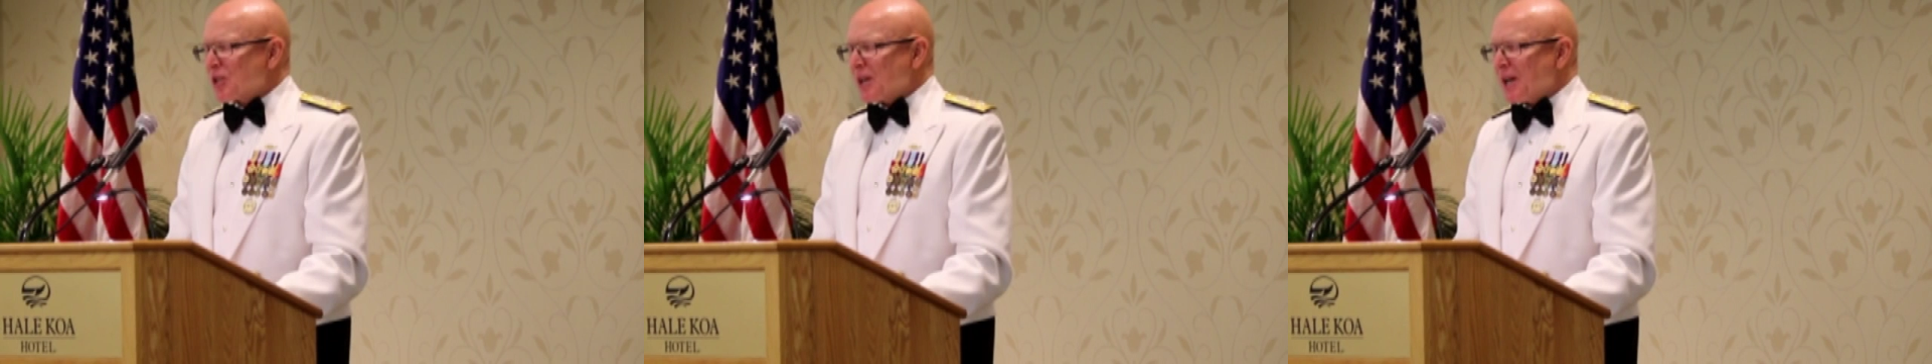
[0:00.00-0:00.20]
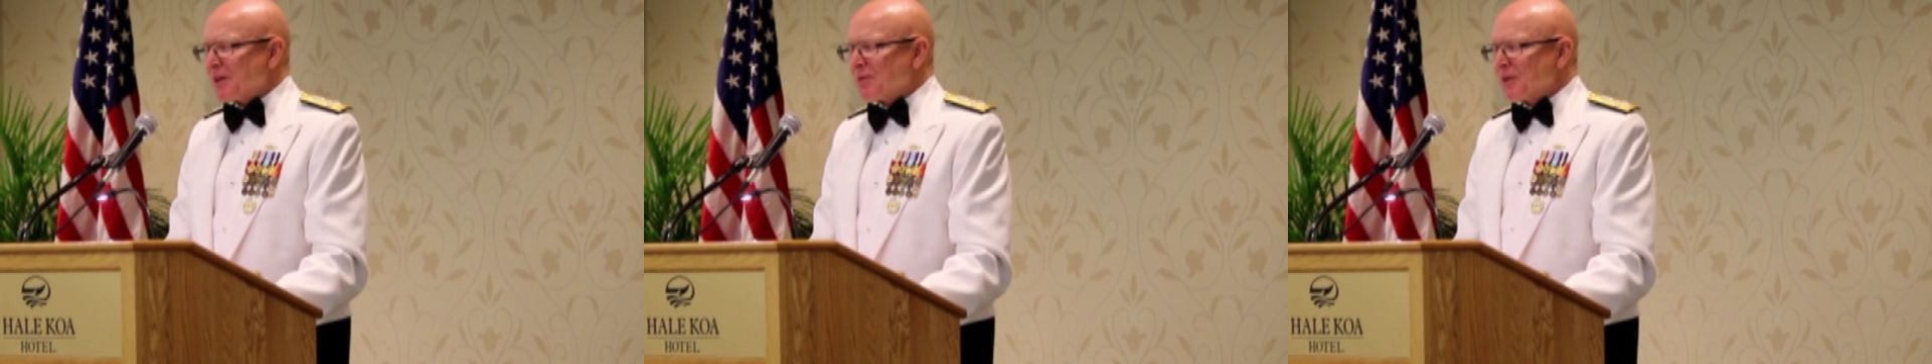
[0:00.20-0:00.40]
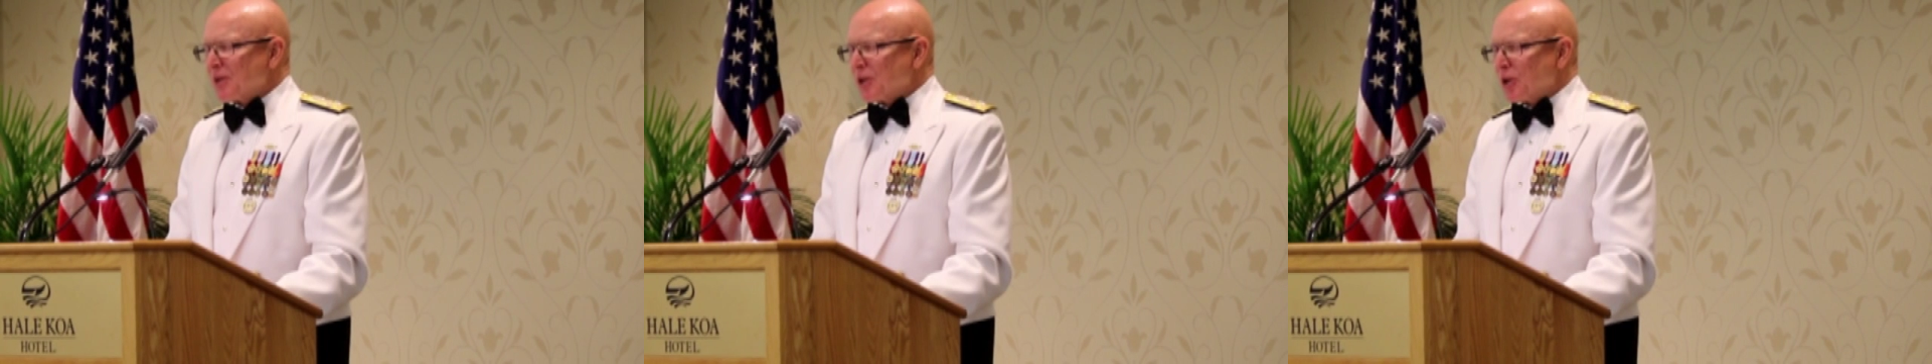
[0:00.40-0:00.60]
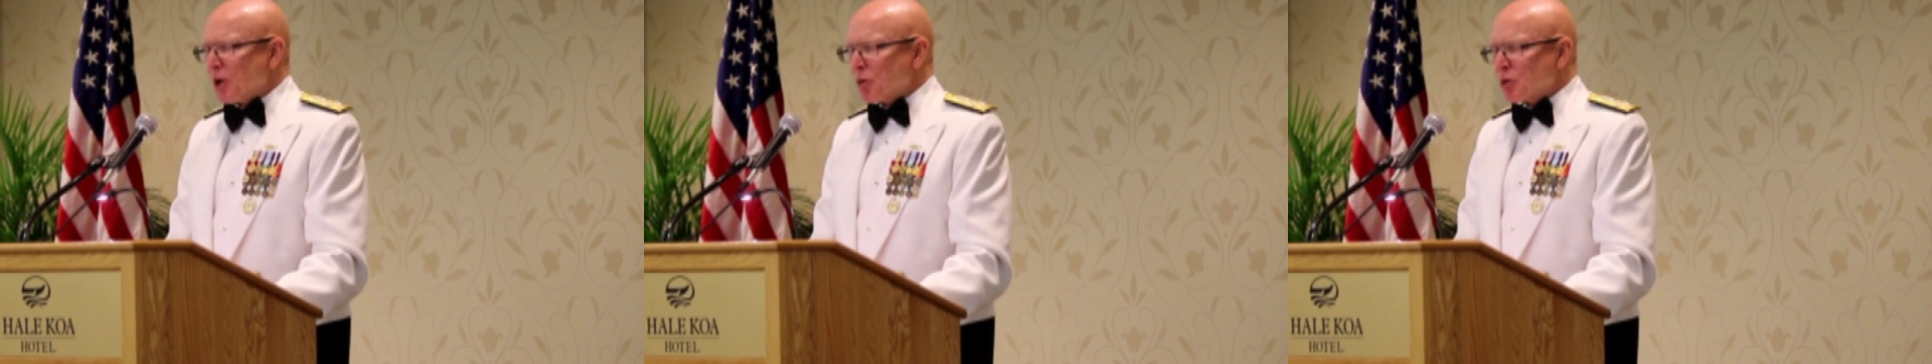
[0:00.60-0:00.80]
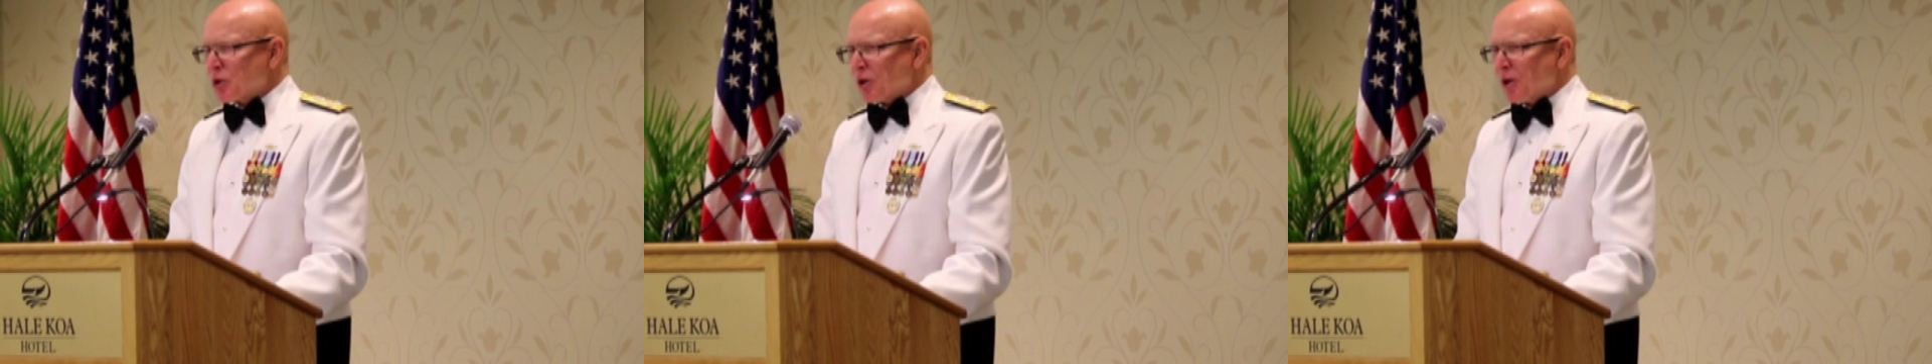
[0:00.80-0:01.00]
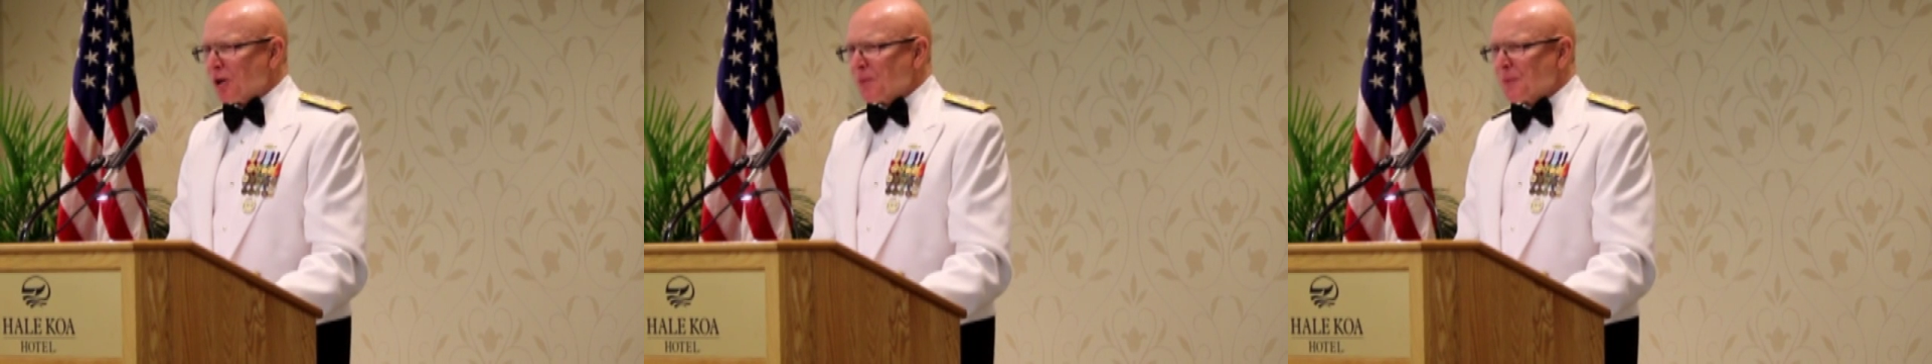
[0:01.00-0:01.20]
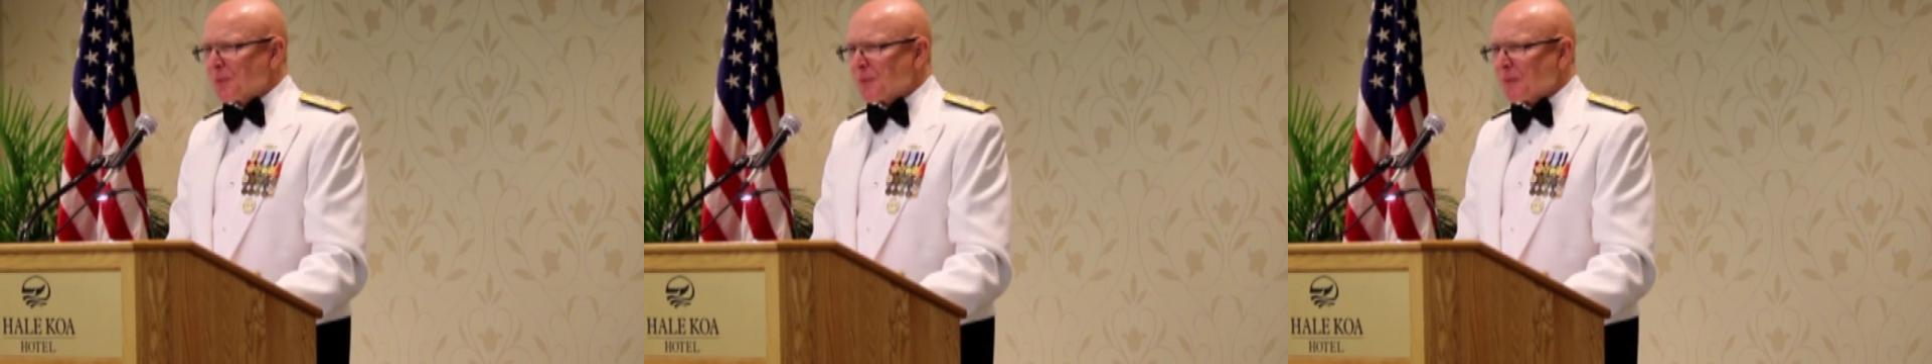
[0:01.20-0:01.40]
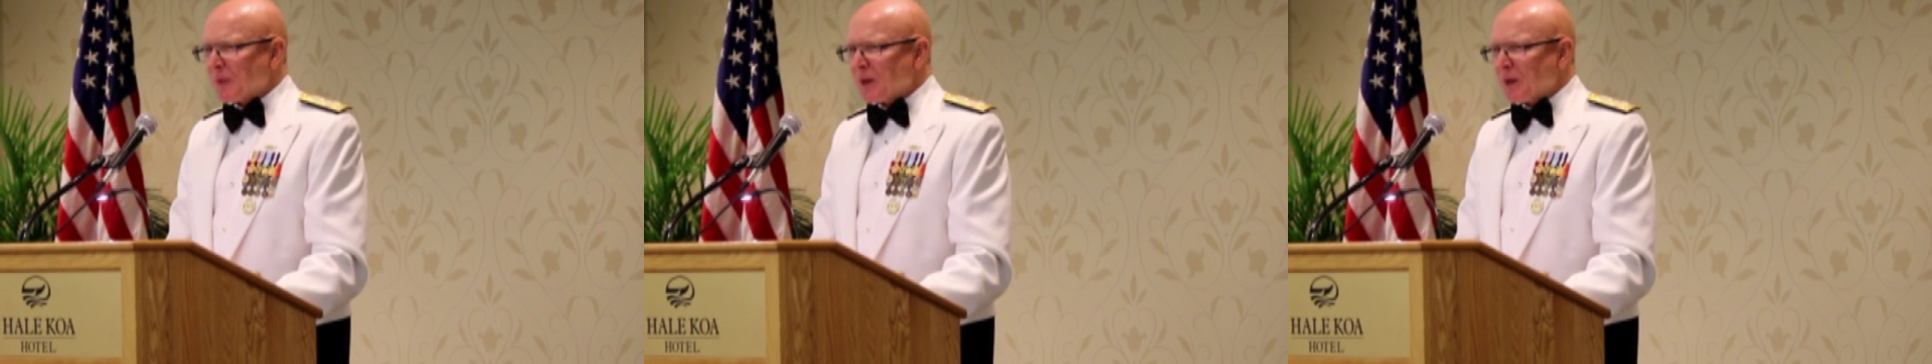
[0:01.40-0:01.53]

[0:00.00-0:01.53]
said, "You know, sir,